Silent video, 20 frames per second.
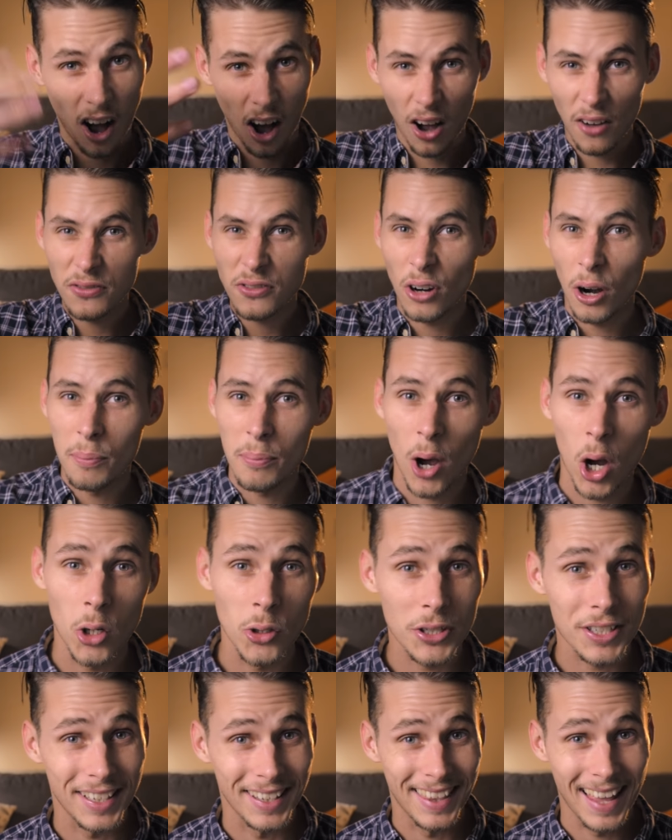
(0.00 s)
After I
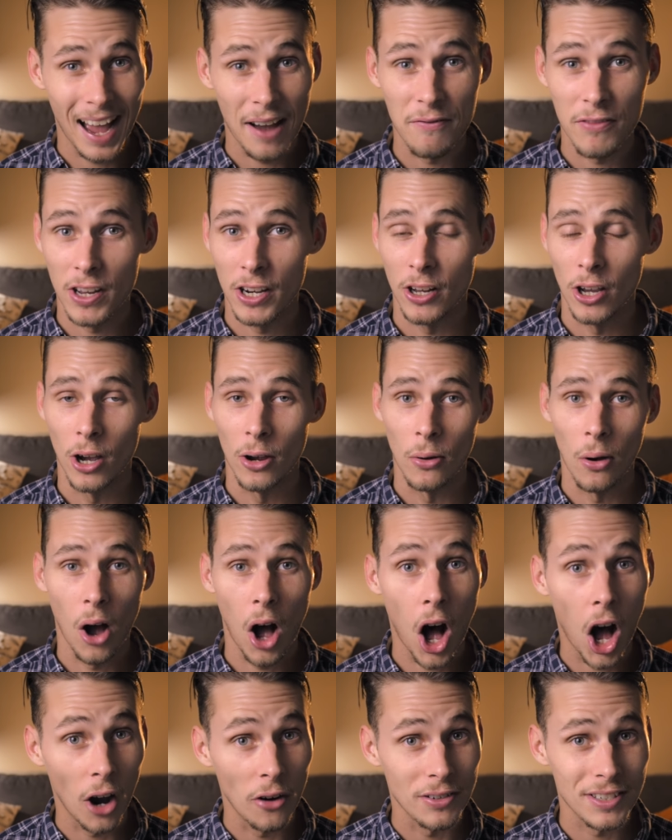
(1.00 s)
posted that video,
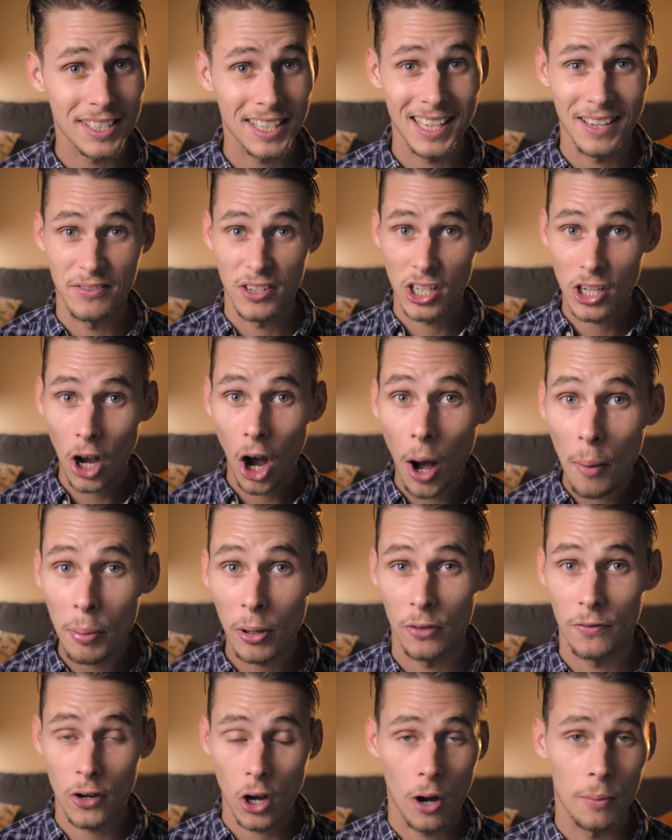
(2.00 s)
I received a
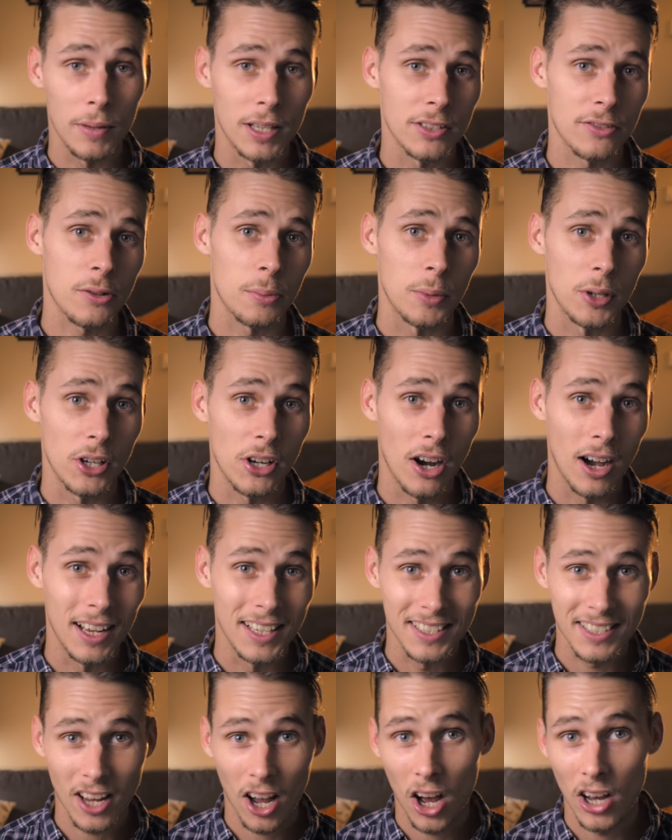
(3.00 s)
couple of comments from you
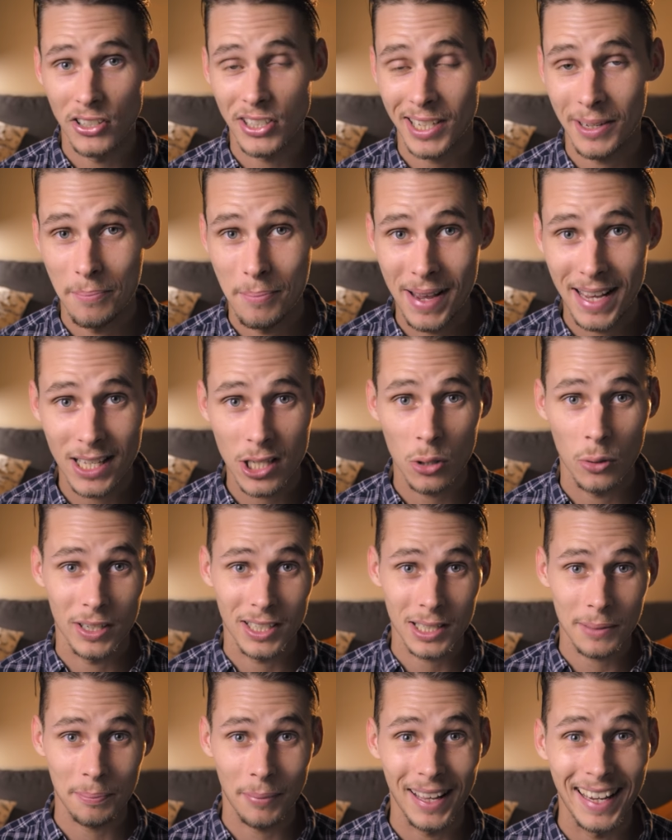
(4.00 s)
guys asking me to
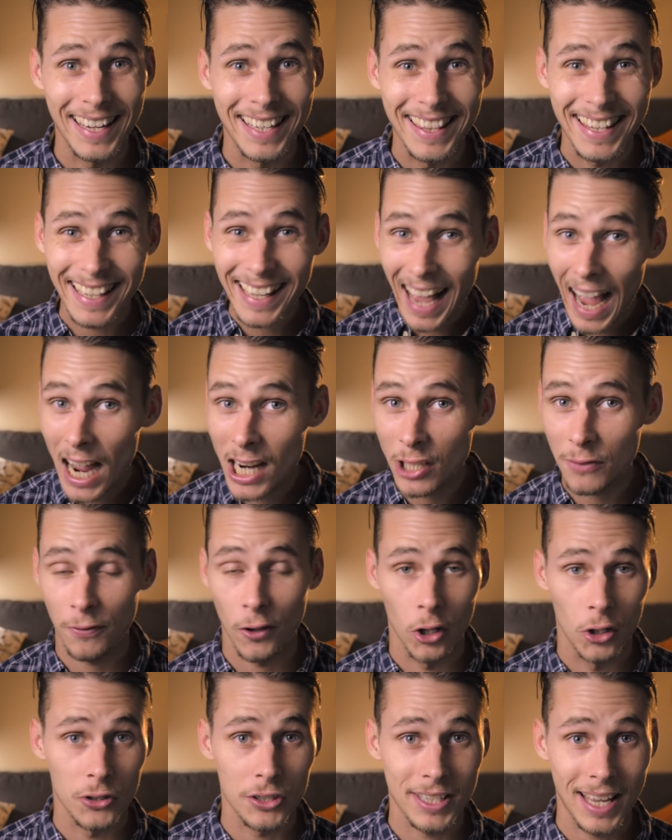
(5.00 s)
explain the cash
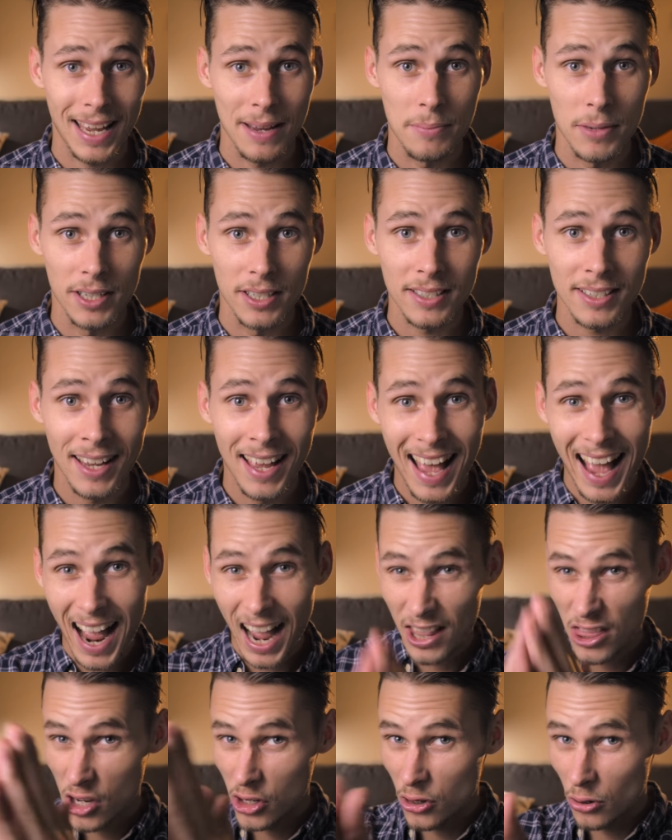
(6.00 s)
flow statement
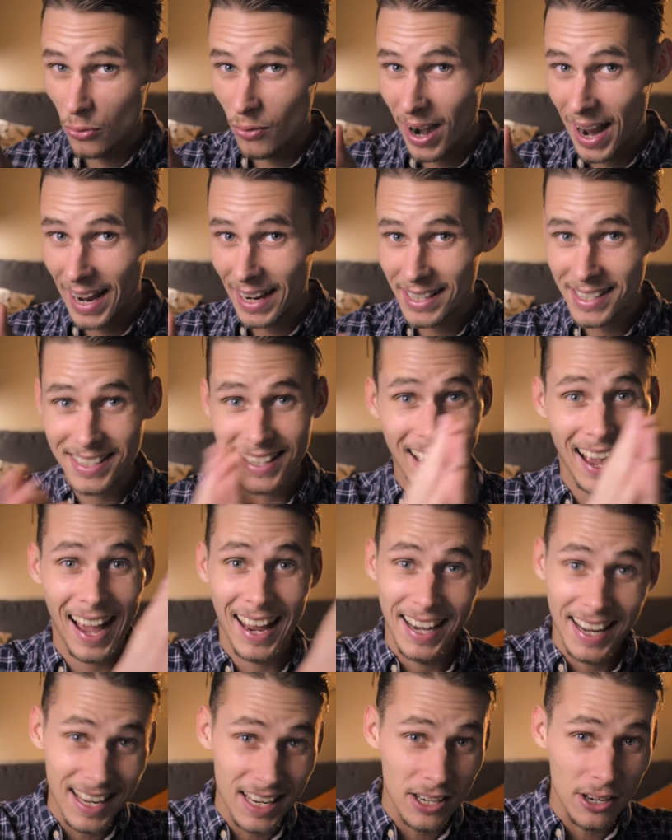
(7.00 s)
and the direct
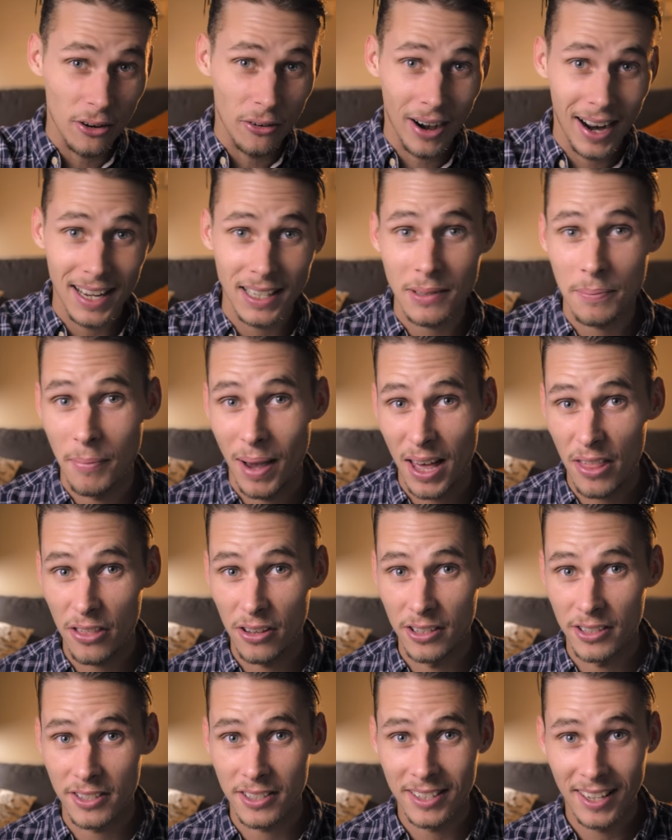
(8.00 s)
and indirect
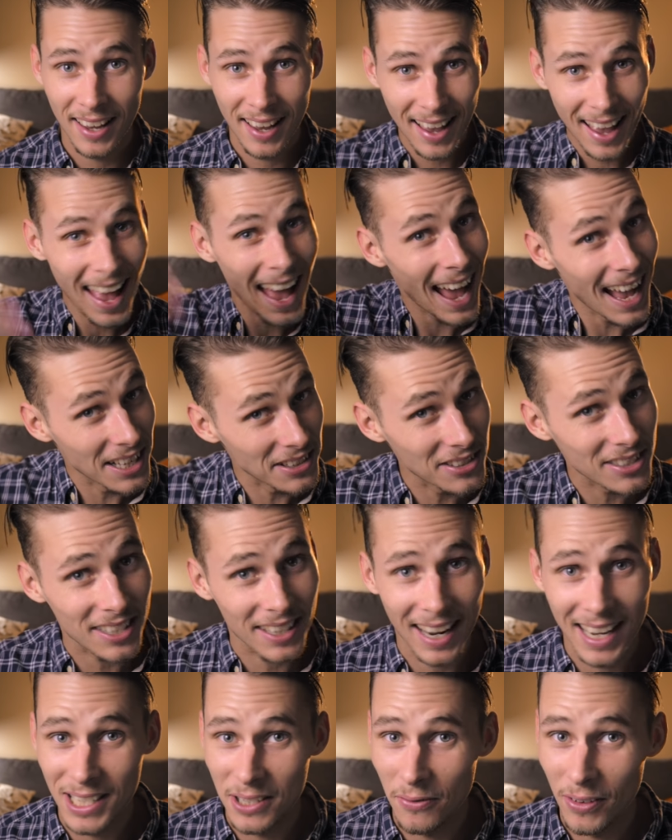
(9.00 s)
methods, hence
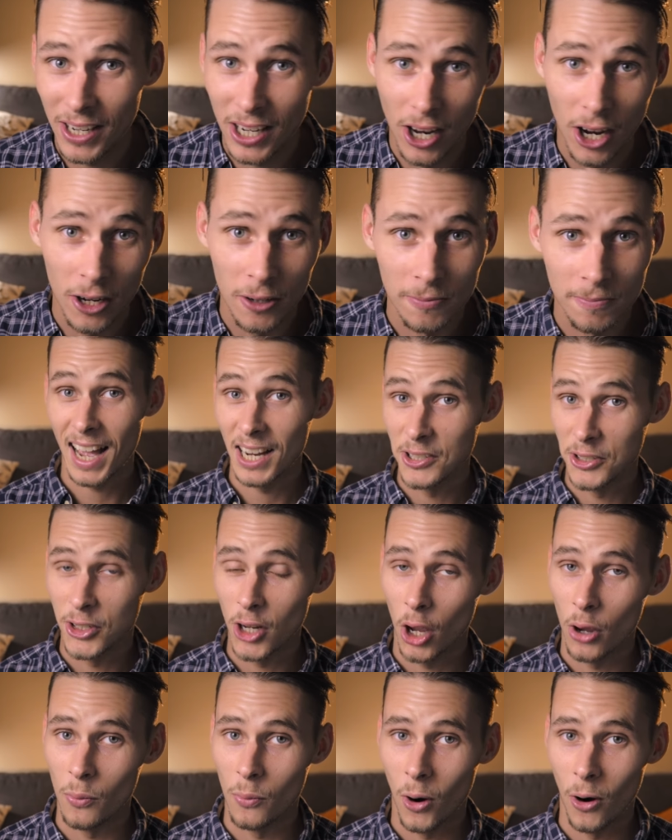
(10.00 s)
today's video. And
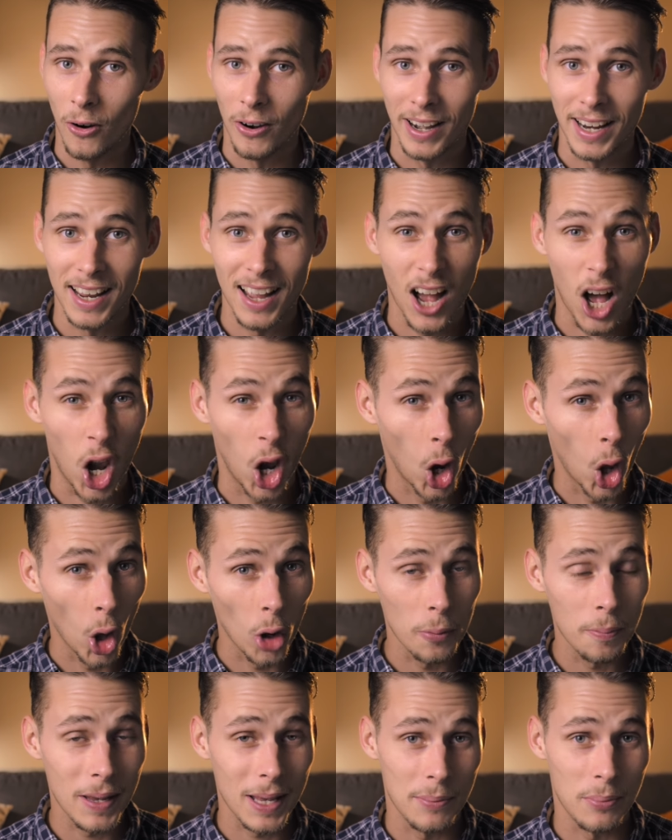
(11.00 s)
don't worry, a
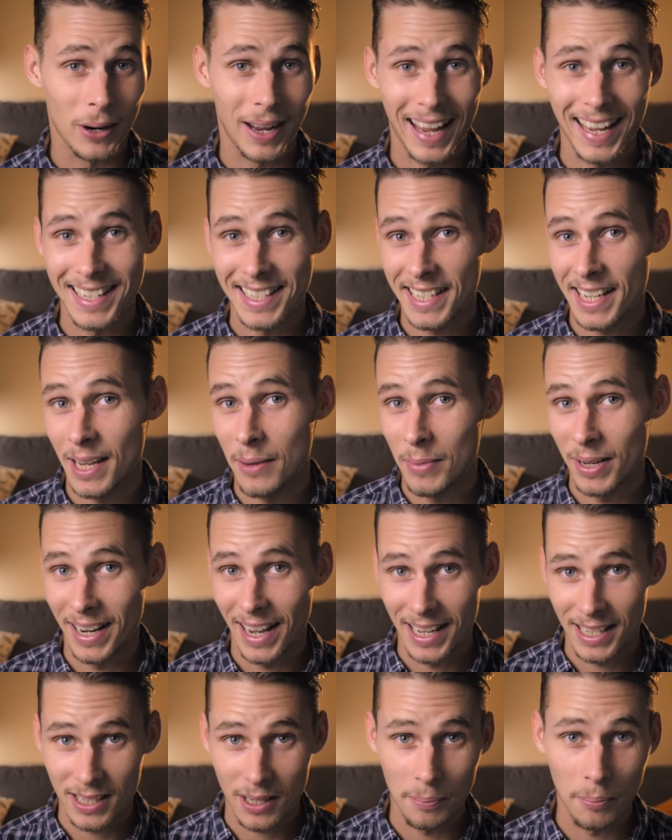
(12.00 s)
lot of people get
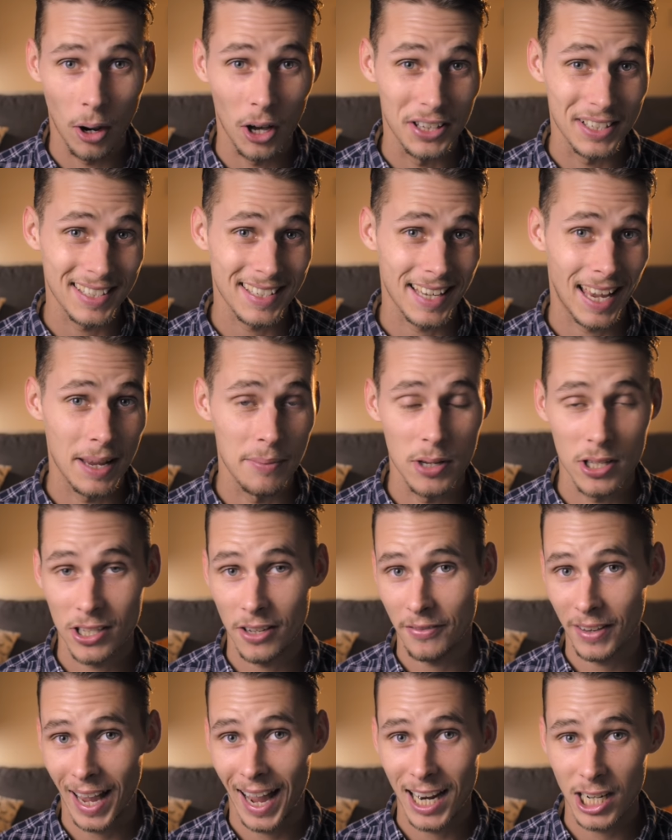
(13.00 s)
intimidated by the statement
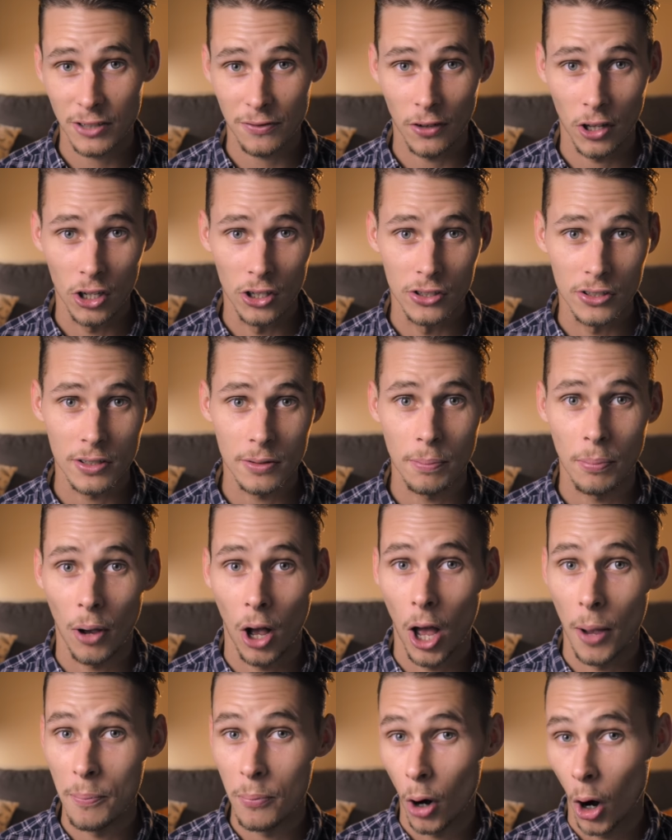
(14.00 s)
of cash cash flows, but
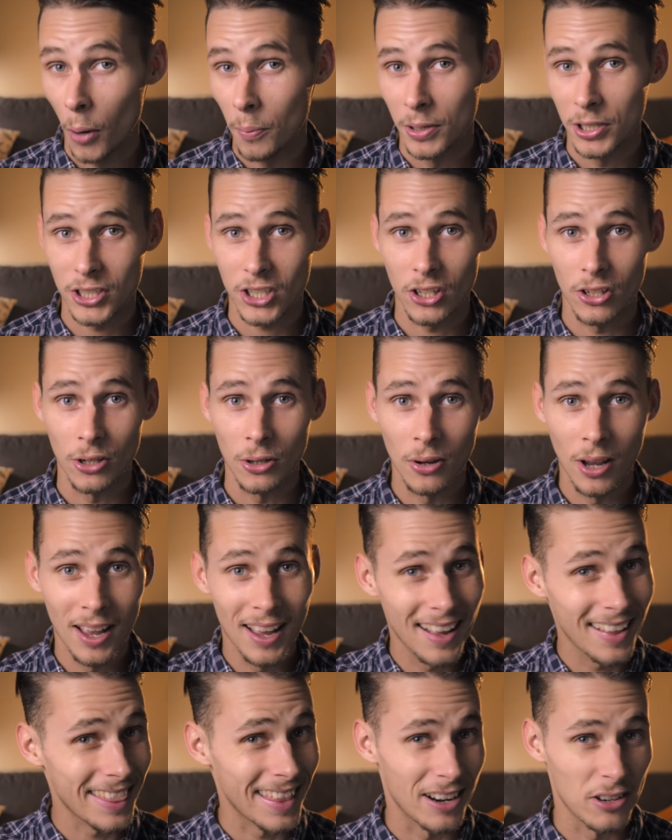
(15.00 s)
I promise you,
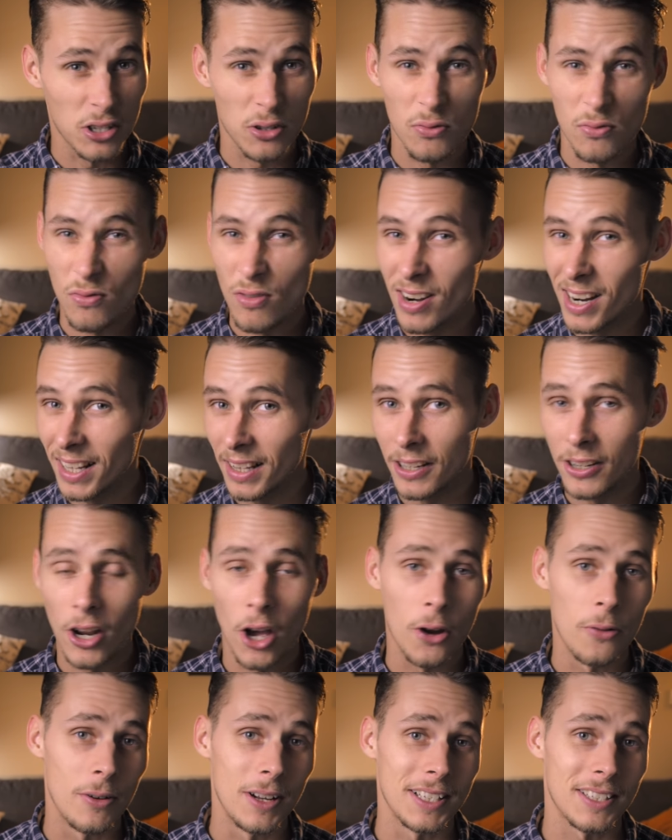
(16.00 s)
there is really
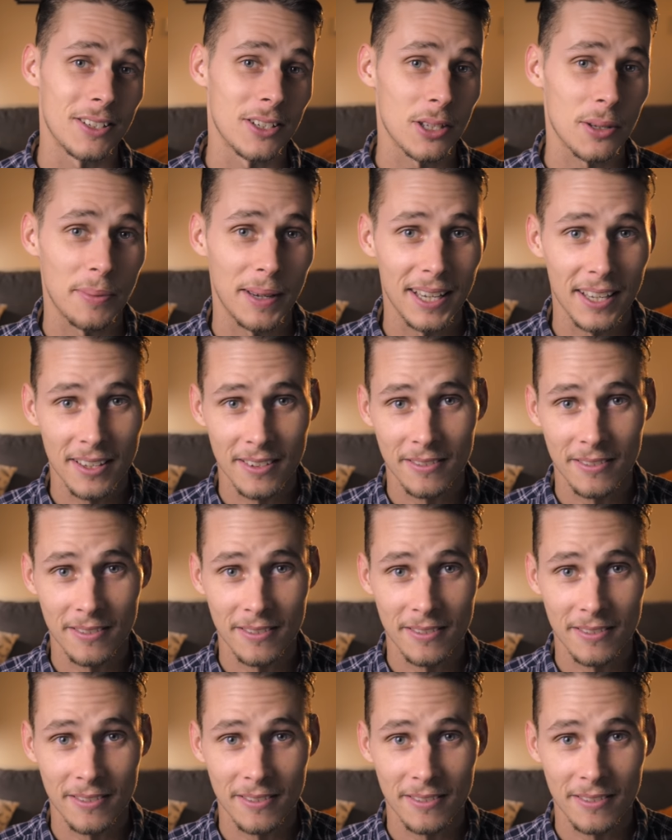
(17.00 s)
no reason to be.